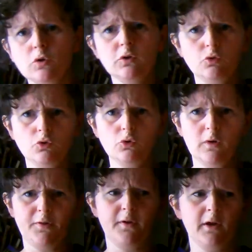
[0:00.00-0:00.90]
shown it to
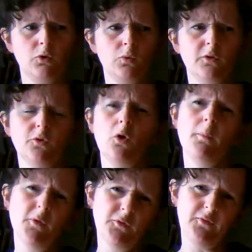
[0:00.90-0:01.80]
you, I think it was
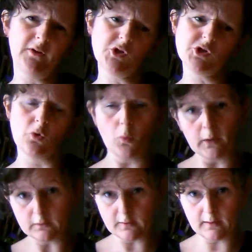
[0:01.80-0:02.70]
almost finished, the
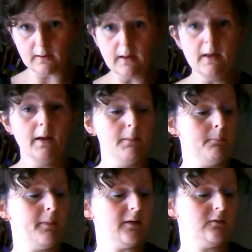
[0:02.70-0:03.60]
quilting,
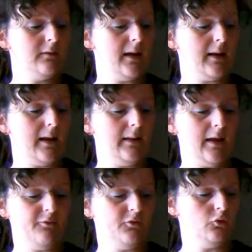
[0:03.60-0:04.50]
but then I
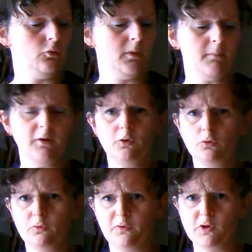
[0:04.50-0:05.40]
left it to my
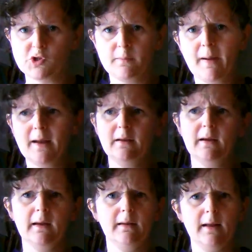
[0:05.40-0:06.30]
mother to finish the
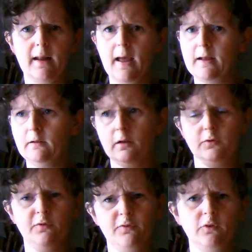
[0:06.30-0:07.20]
binding, and then I had
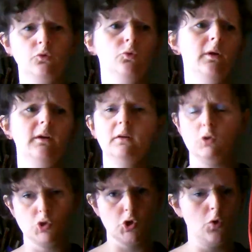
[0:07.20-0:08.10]
lots of things to do and I
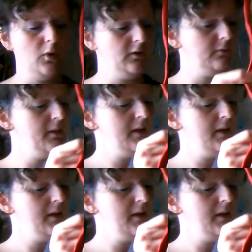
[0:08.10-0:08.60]
didn't show it.